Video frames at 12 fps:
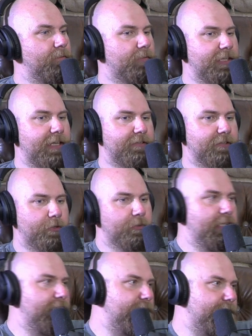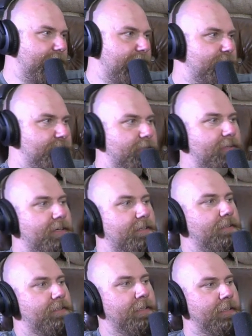the one that had the Kool-Aid Man joke on
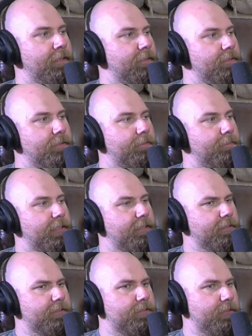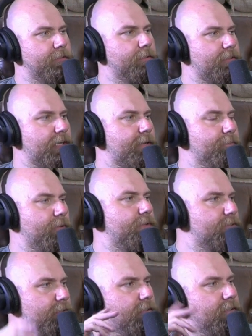it, I think it's still the top
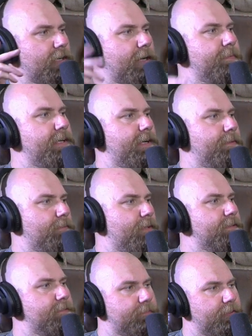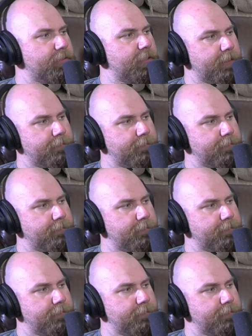grossing comedy album, right, of all time.